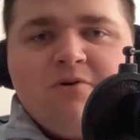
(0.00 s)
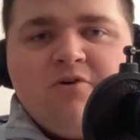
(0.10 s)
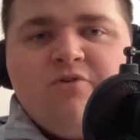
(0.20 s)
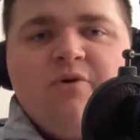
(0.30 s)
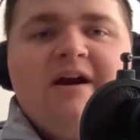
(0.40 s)

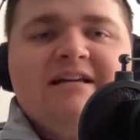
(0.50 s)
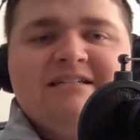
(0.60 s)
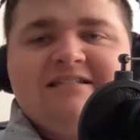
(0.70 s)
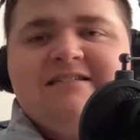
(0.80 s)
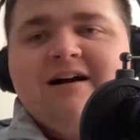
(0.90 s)

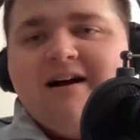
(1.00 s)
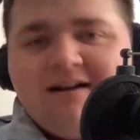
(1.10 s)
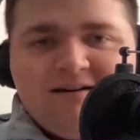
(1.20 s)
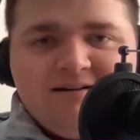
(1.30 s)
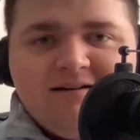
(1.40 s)
greatest son,
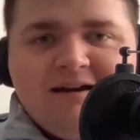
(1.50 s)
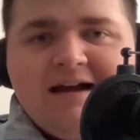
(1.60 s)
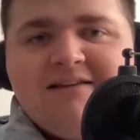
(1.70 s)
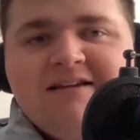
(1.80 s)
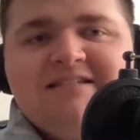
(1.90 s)

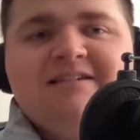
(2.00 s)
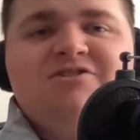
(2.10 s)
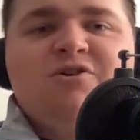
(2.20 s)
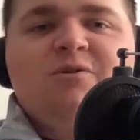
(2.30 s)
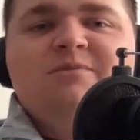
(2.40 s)
at least in
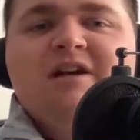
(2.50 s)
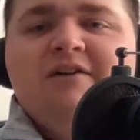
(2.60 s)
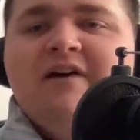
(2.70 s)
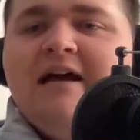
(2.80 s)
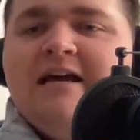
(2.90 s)
terms of
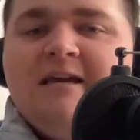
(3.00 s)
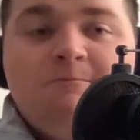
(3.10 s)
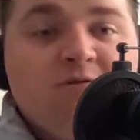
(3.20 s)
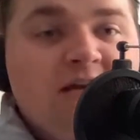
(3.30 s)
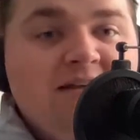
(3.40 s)
he
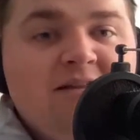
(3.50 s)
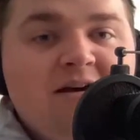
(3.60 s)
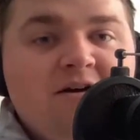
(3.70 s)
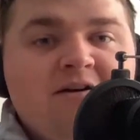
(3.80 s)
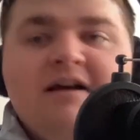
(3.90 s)
played
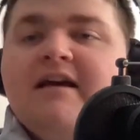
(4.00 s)
there,